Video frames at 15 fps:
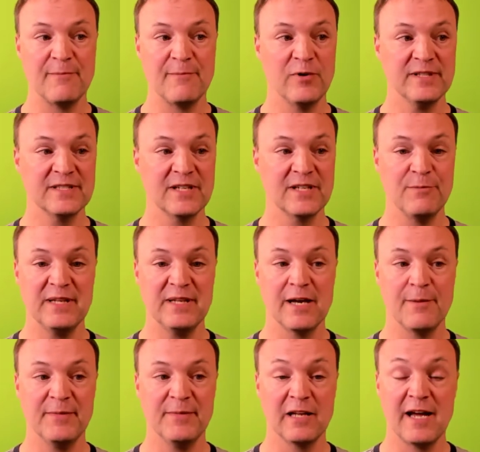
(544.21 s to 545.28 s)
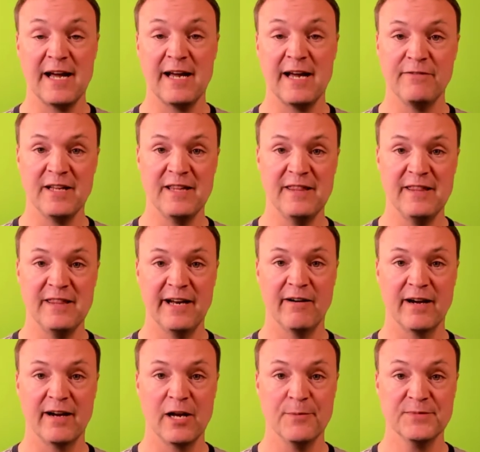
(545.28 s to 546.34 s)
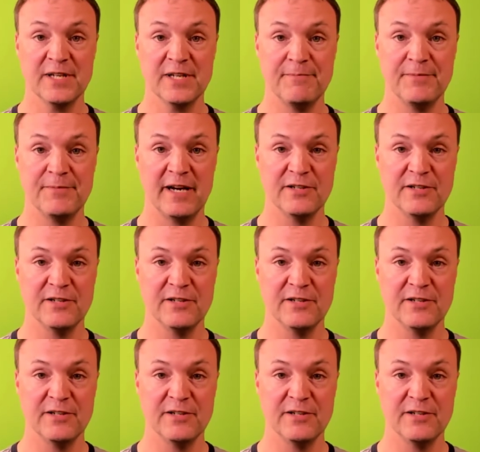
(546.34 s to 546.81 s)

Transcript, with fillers: what's going to be coming live, and there it comes up there.